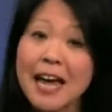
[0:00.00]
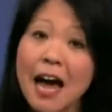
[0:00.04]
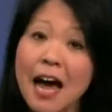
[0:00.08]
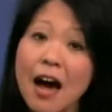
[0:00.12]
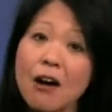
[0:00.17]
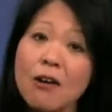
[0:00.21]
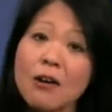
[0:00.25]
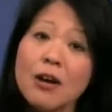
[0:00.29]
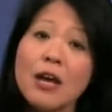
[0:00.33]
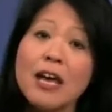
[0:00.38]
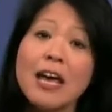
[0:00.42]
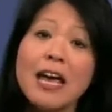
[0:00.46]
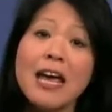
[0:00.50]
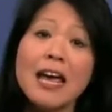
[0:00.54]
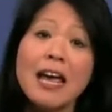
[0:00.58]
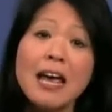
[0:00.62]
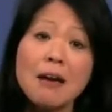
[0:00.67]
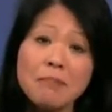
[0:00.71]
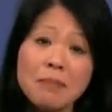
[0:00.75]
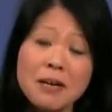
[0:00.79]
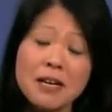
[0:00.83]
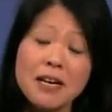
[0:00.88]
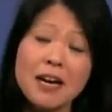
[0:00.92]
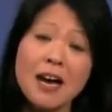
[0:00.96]
Now,
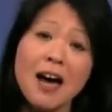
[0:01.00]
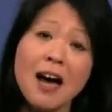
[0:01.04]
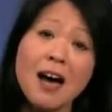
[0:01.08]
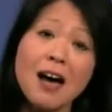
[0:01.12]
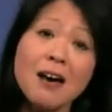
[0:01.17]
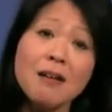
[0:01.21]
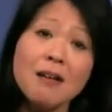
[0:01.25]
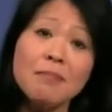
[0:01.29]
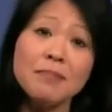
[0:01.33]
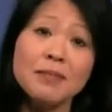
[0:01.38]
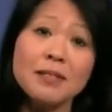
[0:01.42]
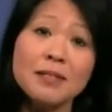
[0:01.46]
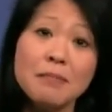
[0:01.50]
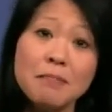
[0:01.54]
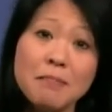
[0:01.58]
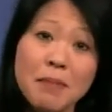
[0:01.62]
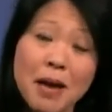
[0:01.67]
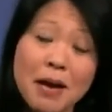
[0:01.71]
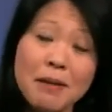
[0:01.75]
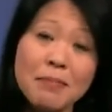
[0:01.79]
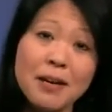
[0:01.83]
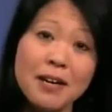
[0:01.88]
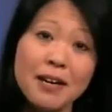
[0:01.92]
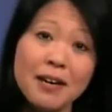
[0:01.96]
it becomes
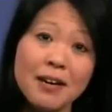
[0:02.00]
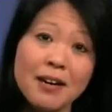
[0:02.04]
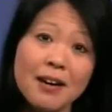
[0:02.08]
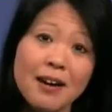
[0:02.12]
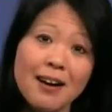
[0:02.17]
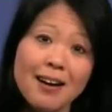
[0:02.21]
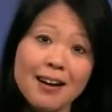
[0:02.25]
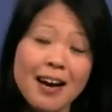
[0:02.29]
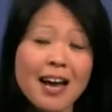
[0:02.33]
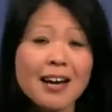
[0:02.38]
maybe